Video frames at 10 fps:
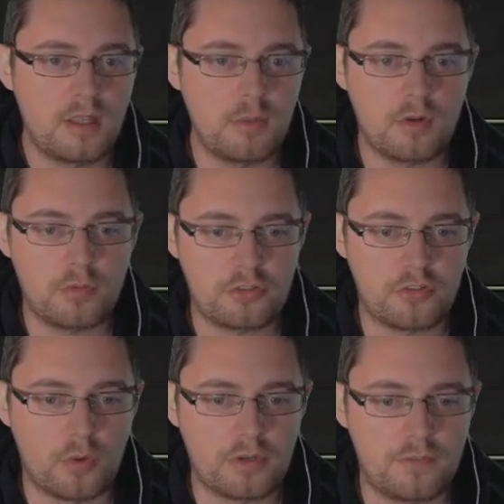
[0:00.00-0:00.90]
Then we've got
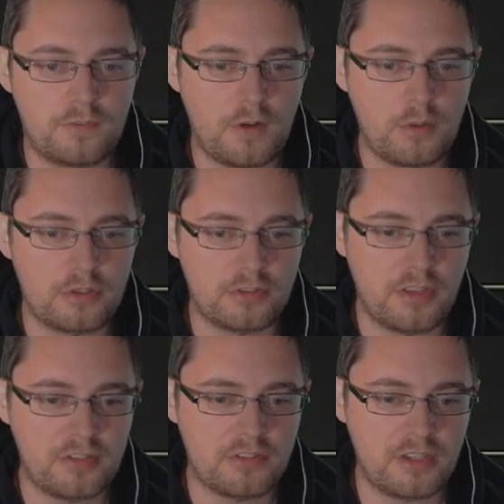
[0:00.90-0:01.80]
Restoring Focus.
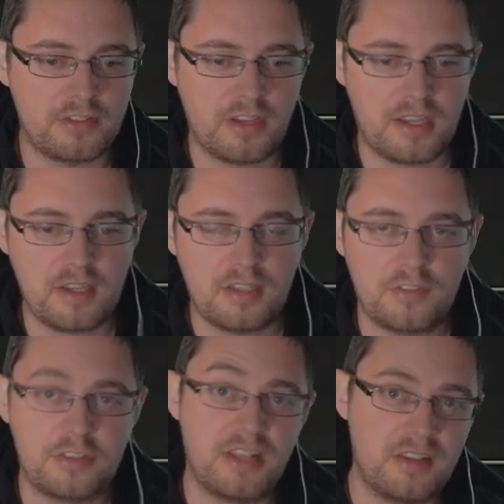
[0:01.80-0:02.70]
This is a heal
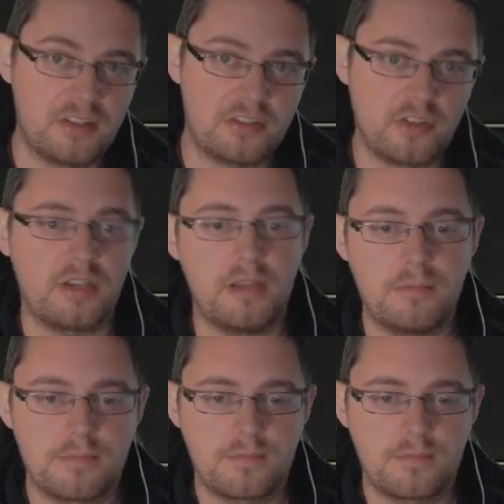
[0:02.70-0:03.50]
if you stand inside it.